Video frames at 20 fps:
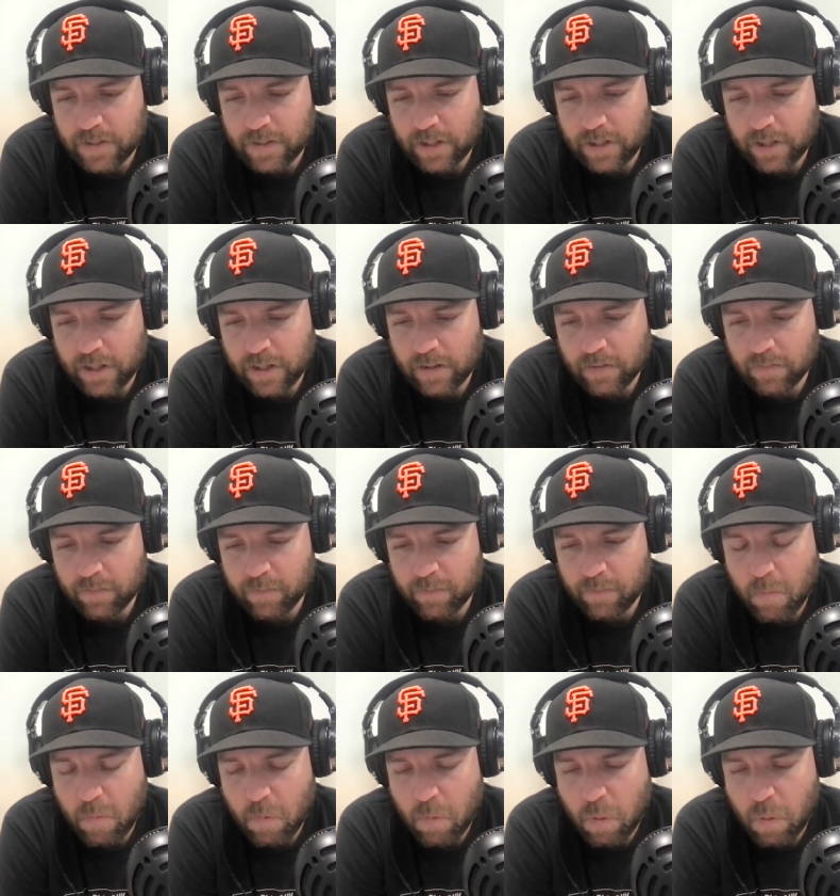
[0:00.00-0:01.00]
um
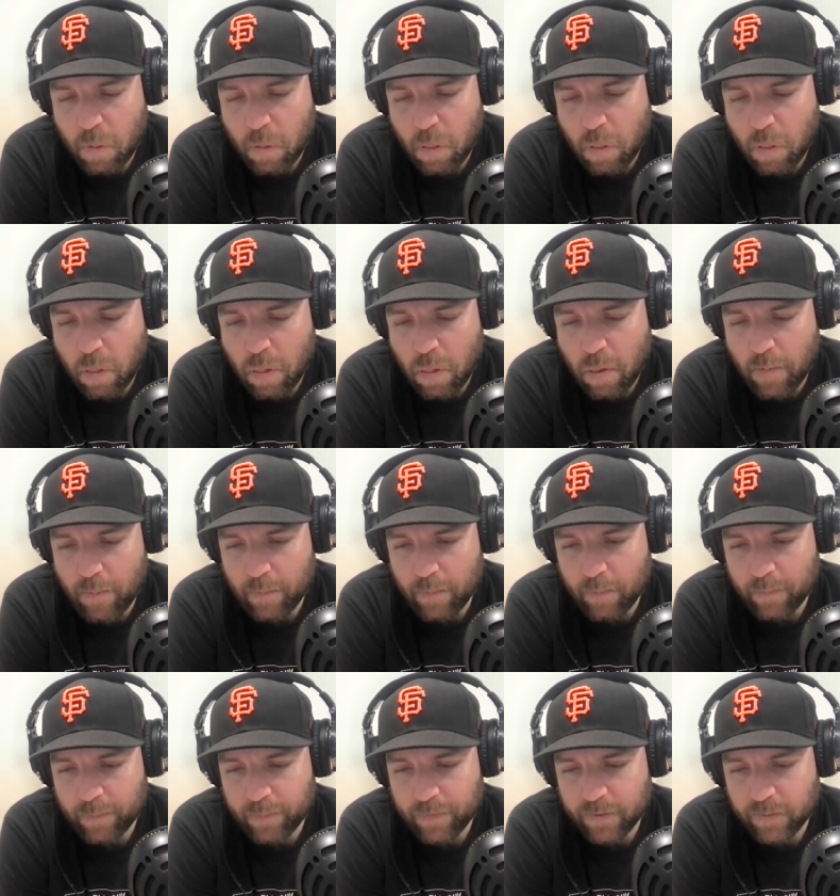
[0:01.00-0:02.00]

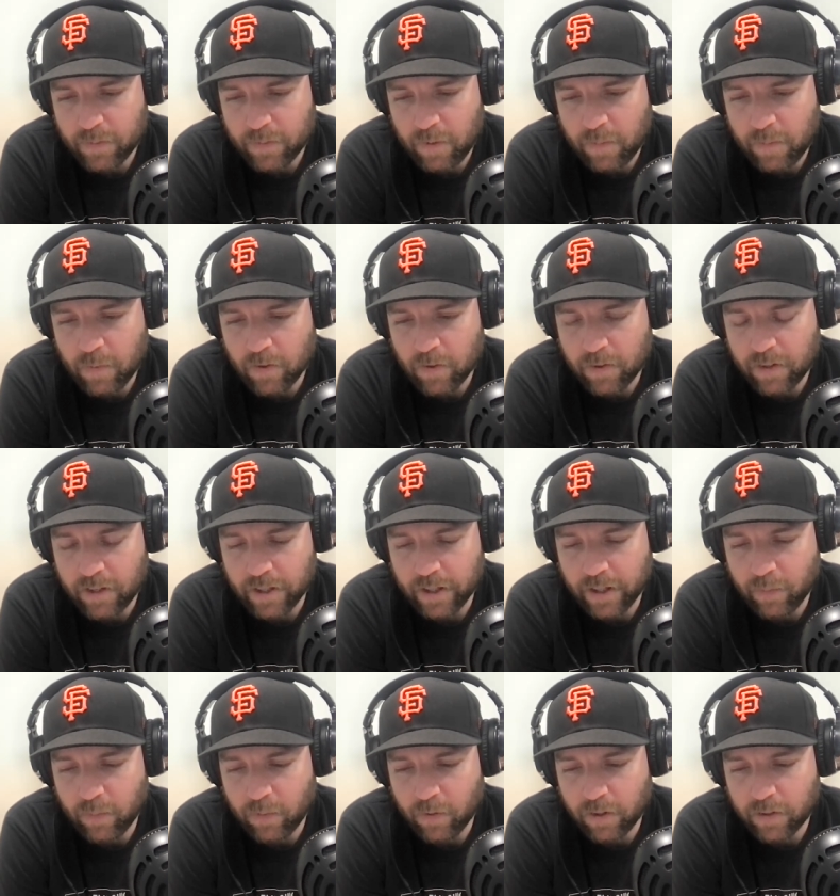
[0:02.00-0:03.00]
one more thing
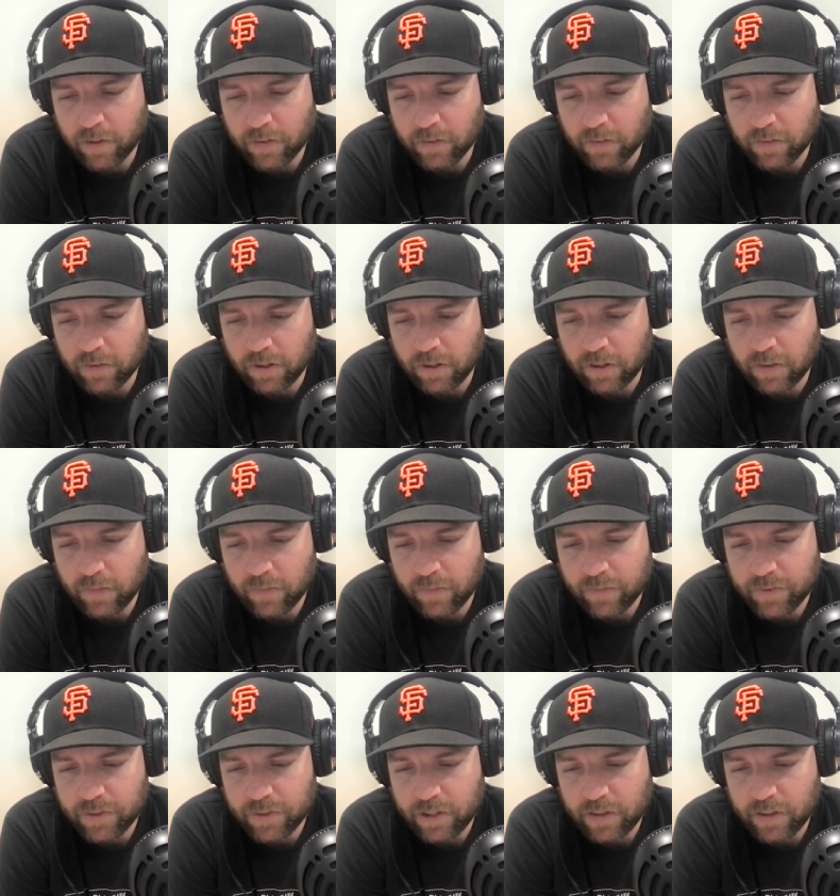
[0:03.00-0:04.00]
I wanted to uh
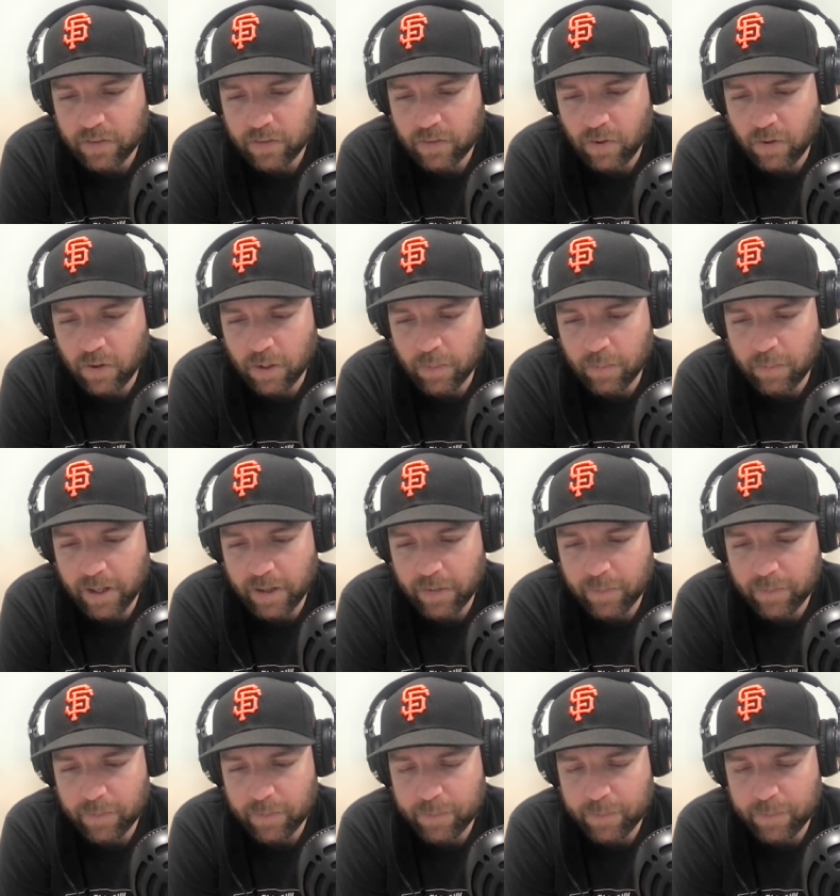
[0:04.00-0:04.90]
talk about.